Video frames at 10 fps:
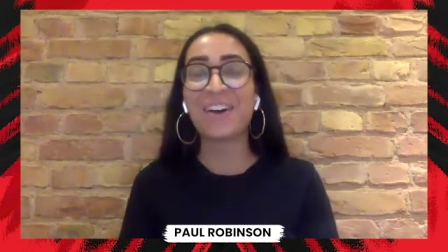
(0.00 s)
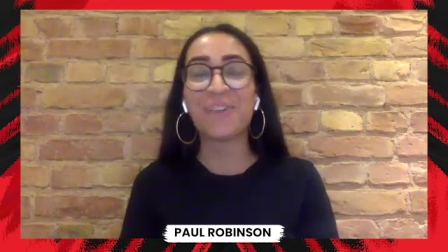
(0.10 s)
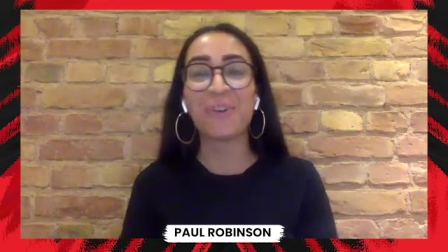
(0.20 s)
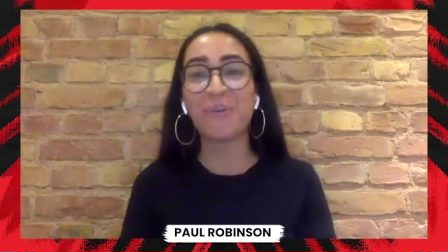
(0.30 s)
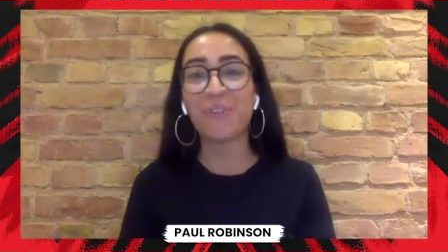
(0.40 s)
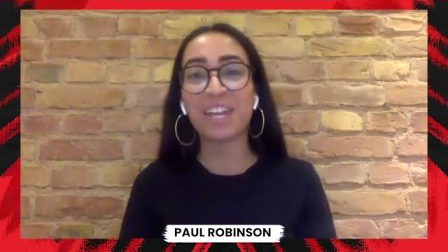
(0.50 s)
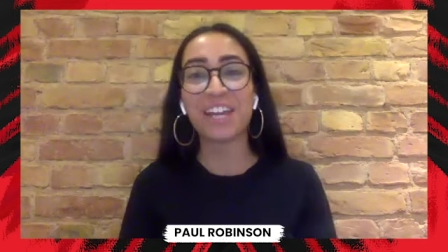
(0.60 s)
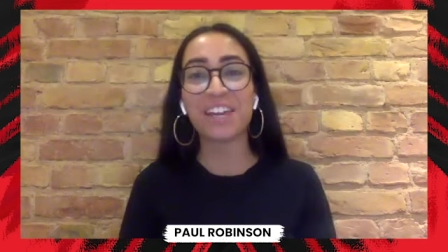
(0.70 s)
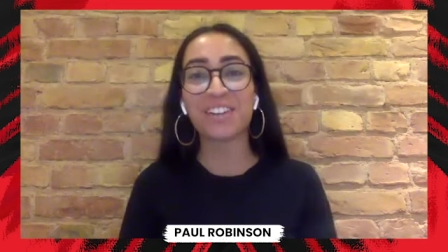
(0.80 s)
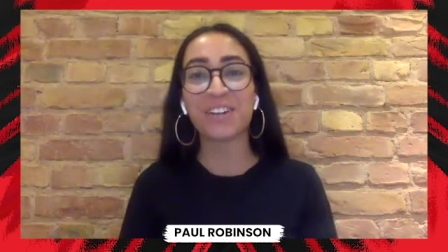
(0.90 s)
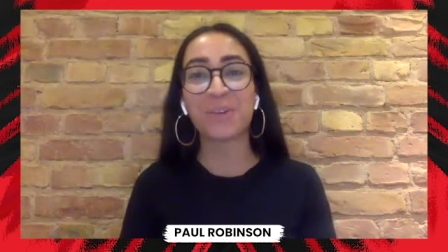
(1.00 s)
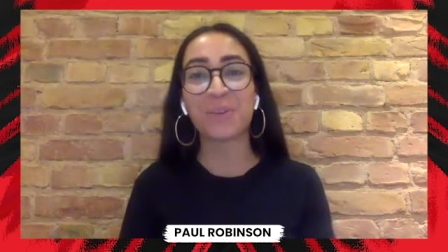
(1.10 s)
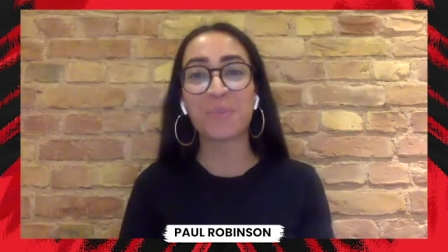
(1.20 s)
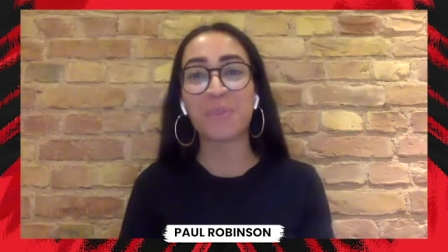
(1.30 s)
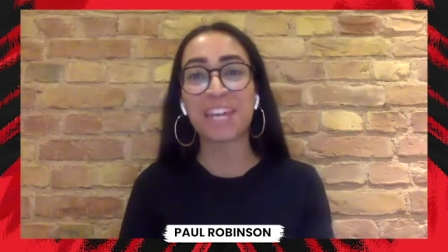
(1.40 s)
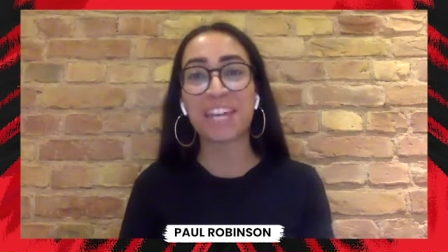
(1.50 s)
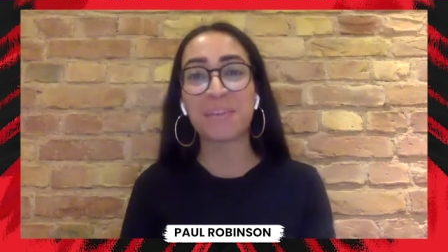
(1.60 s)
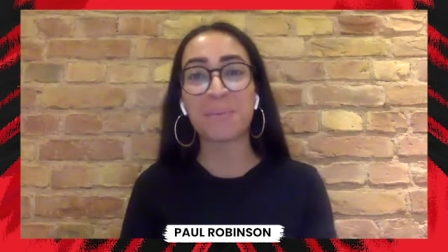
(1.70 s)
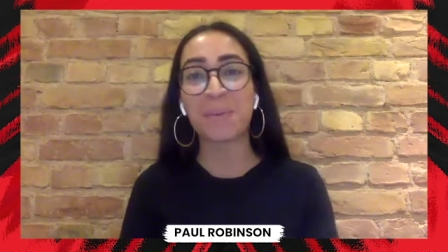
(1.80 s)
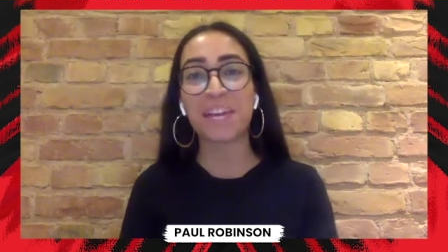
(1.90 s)
One minute, you know, we're
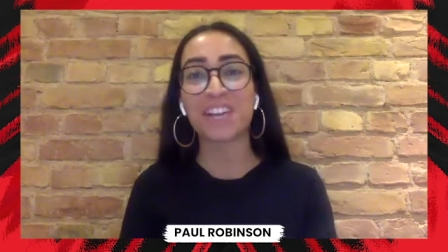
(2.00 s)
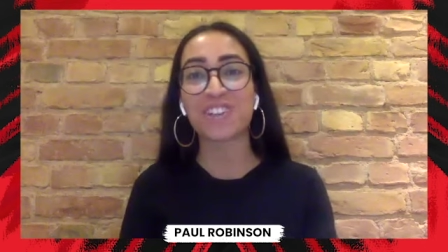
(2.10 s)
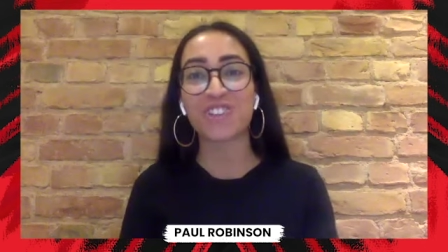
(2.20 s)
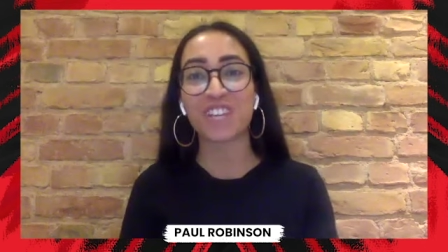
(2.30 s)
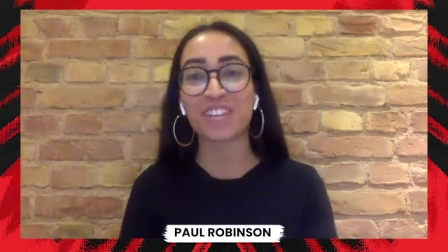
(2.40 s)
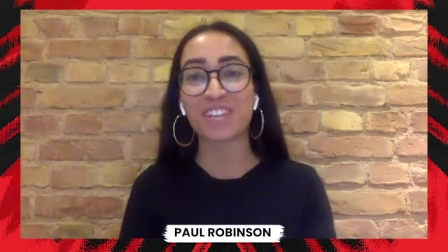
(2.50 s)
beating PSG.